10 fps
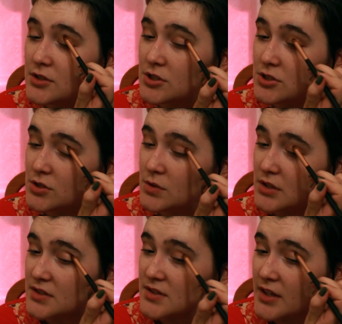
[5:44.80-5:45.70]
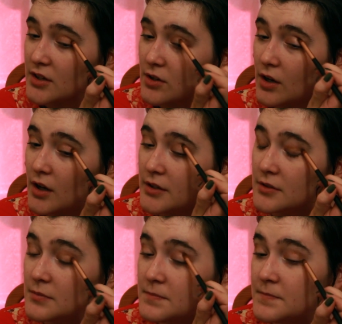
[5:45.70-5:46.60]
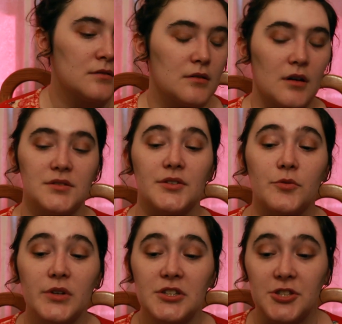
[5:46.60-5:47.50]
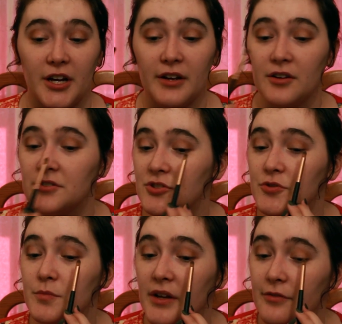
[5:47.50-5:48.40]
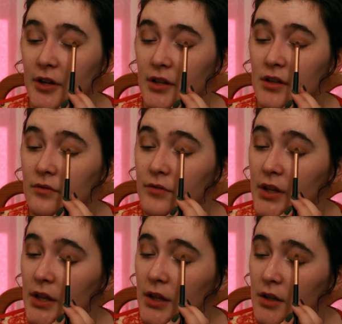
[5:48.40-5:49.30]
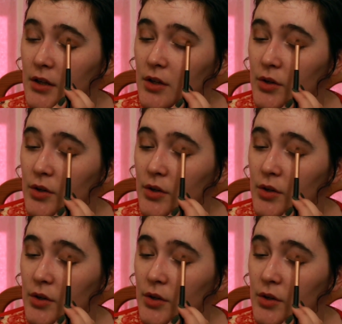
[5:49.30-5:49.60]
to do this later on. Also, quick shout out to my friend V,